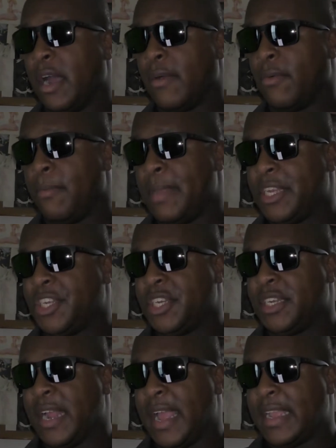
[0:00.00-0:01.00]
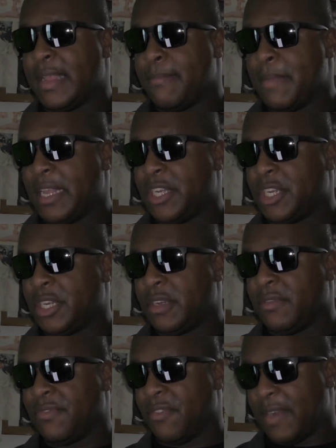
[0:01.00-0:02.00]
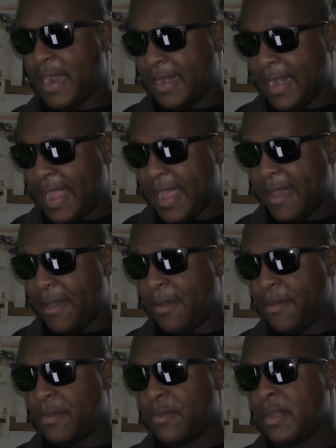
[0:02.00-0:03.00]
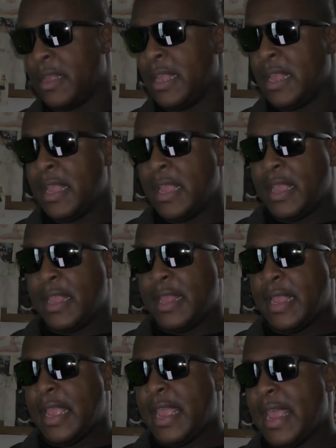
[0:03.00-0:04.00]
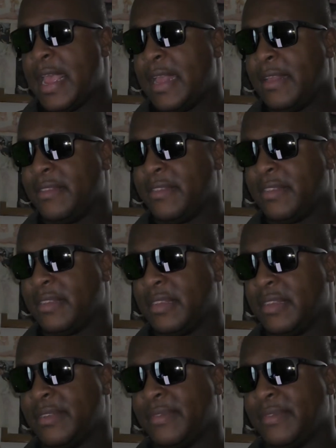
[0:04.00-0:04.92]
honorable mention I can mention for right now is